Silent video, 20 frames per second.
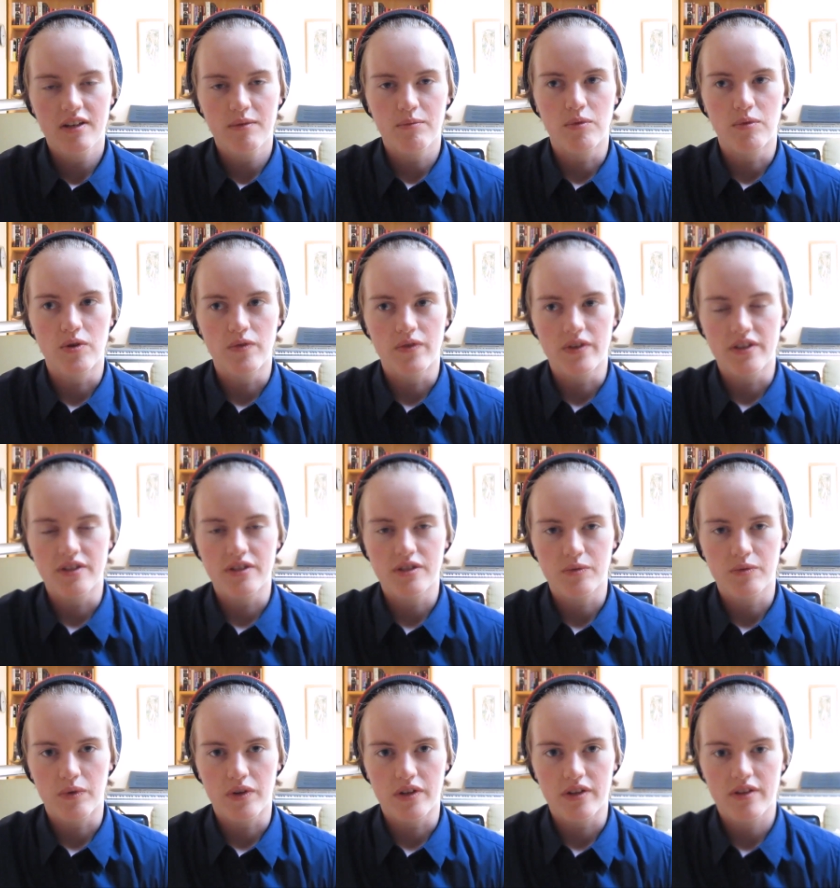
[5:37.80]

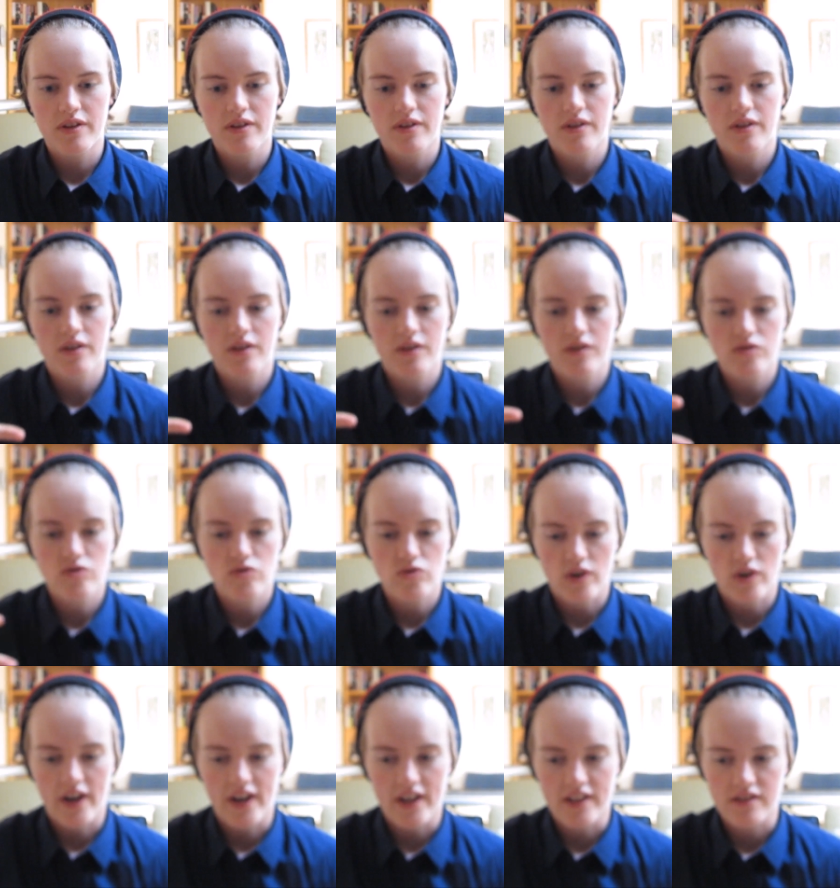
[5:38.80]
movies with
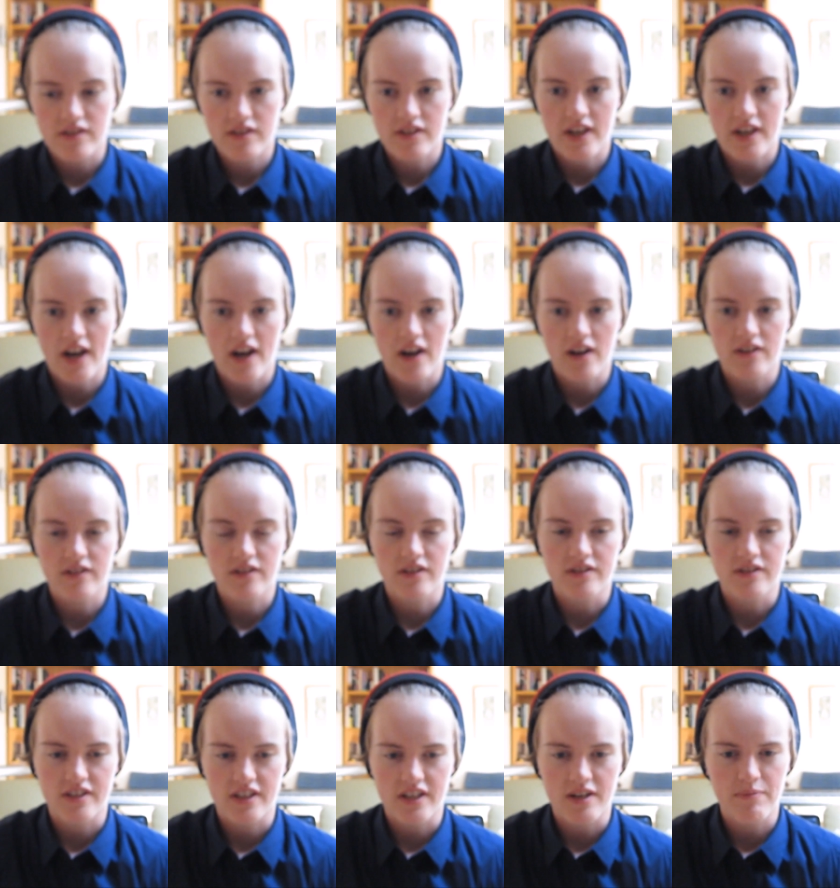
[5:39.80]
trans
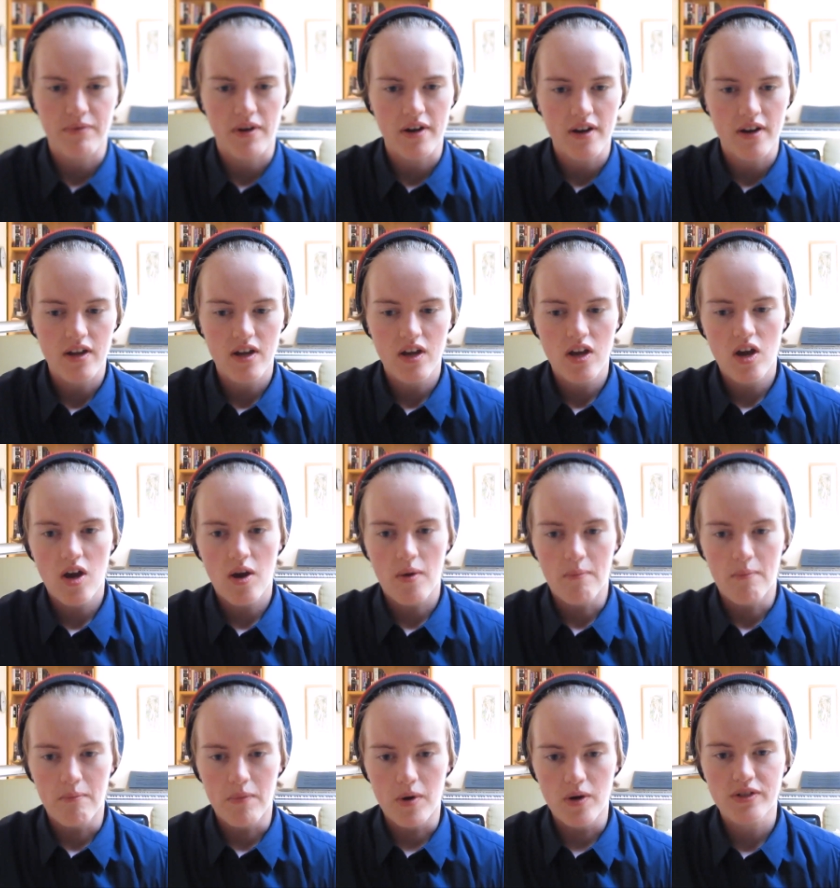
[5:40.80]
characters in it, but
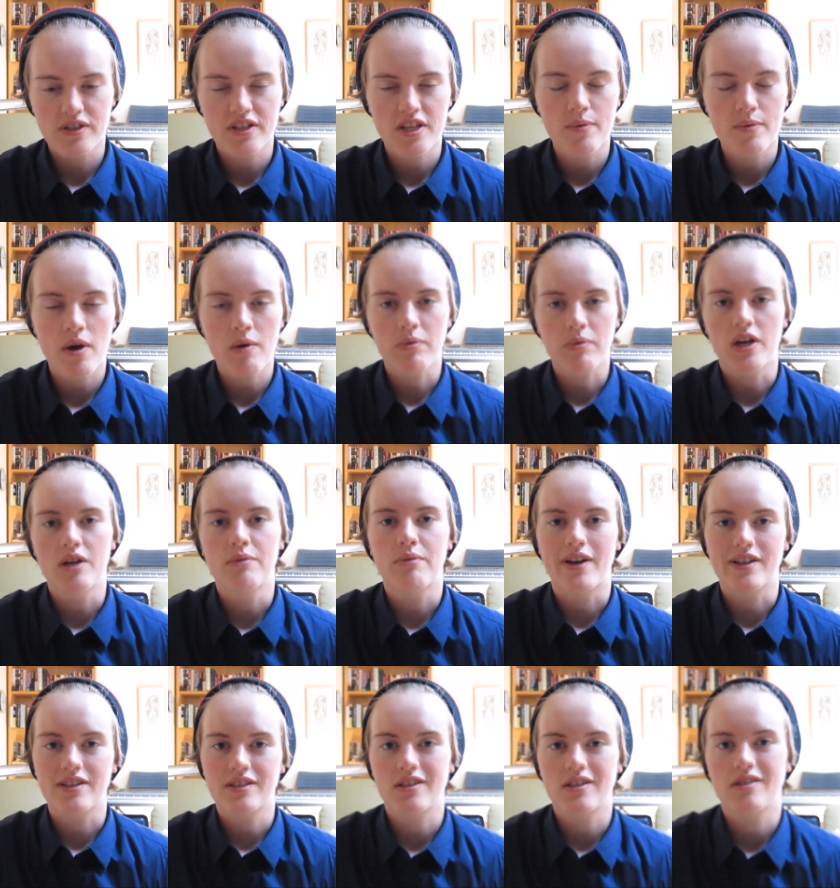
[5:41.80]
most of them are played by
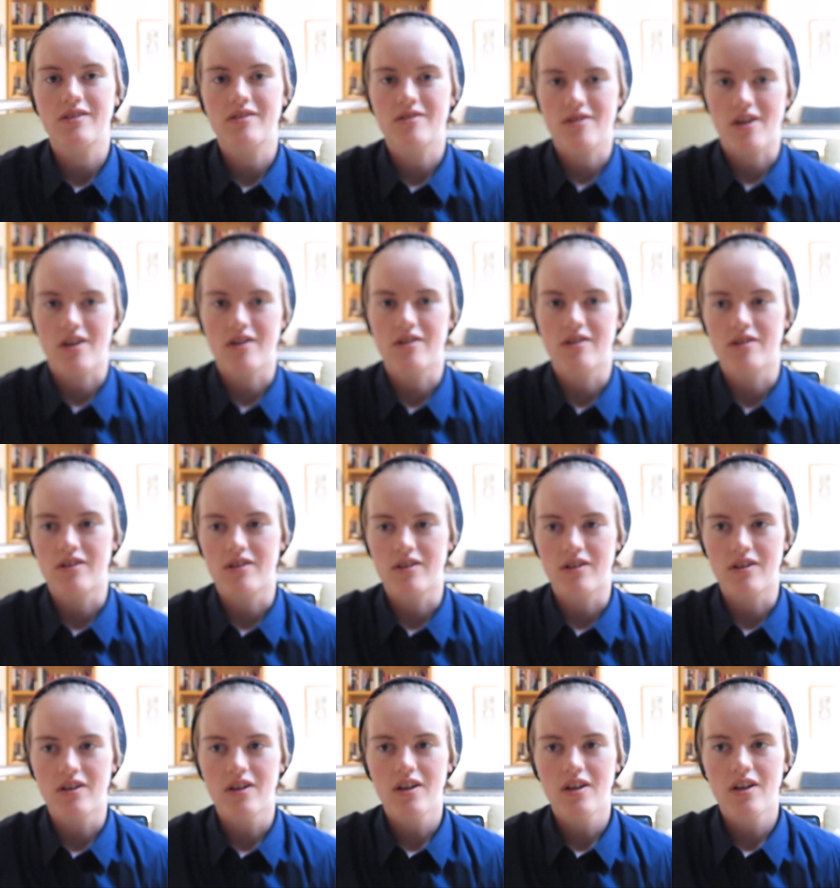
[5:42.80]

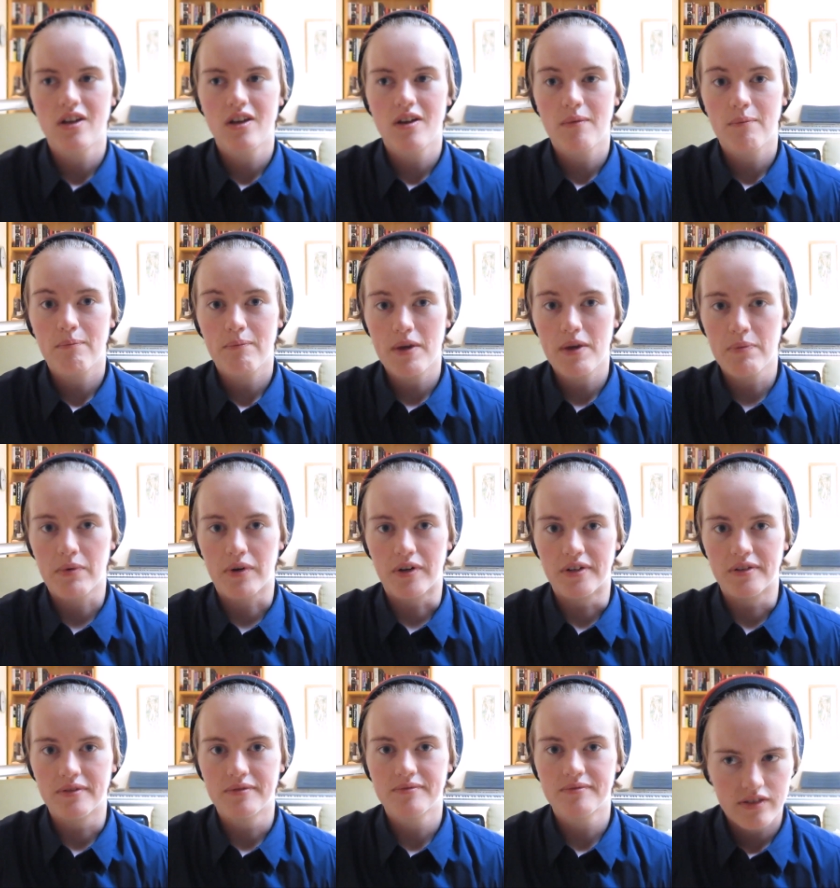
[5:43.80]
cisgender
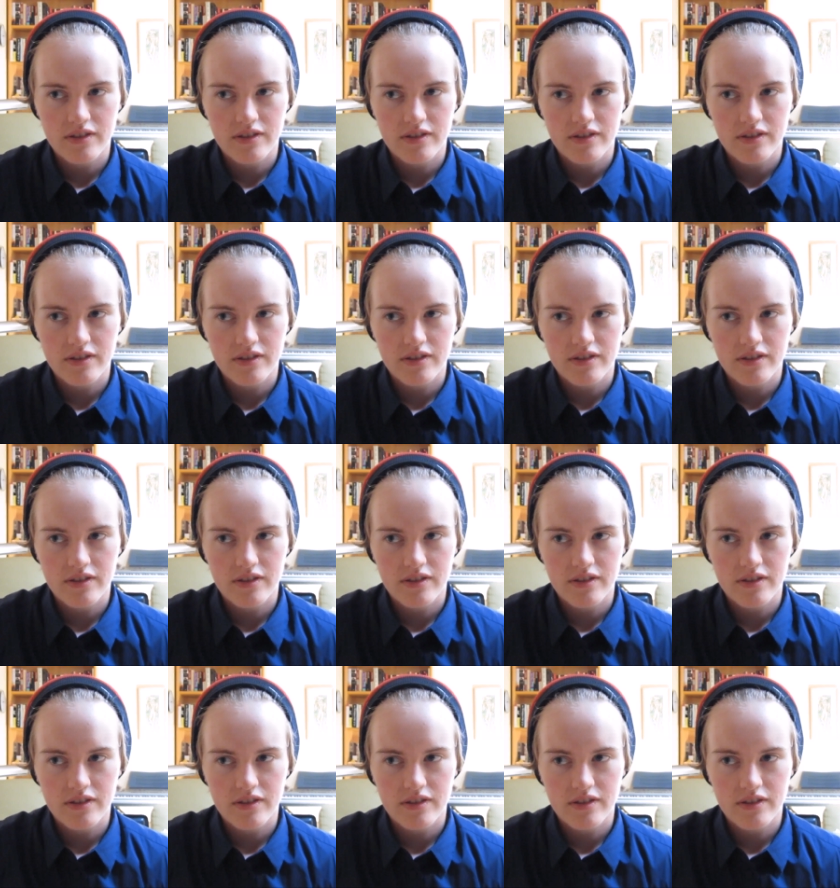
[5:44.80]
people.